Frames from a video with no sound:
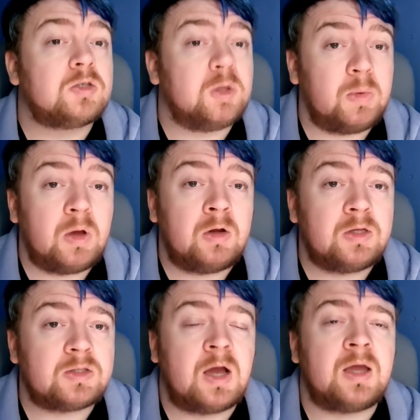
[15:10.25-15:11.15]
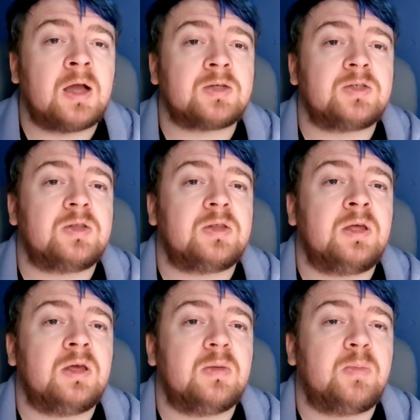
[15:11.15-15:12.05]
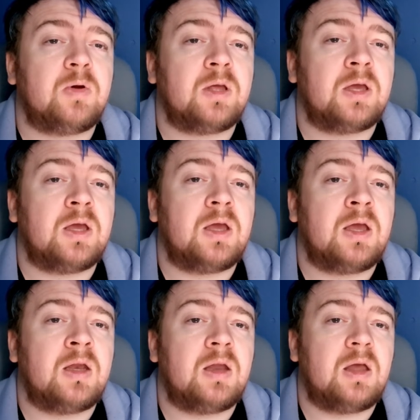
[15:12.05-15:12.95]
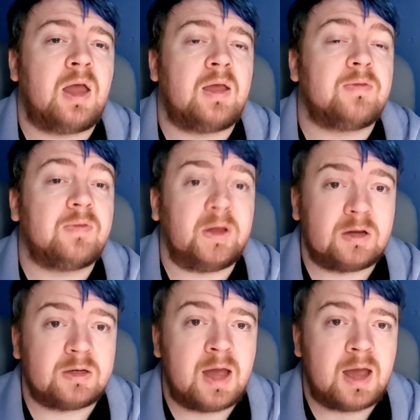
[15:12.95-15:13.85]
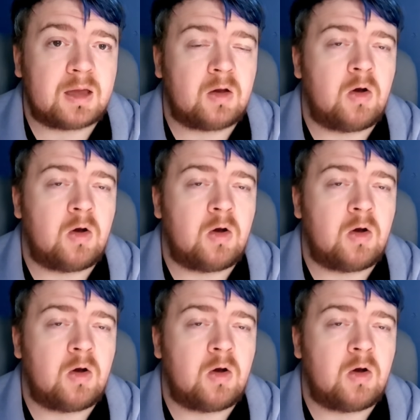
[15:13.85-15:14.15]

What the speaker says: To be honest, I actually think putting it in a flicker deck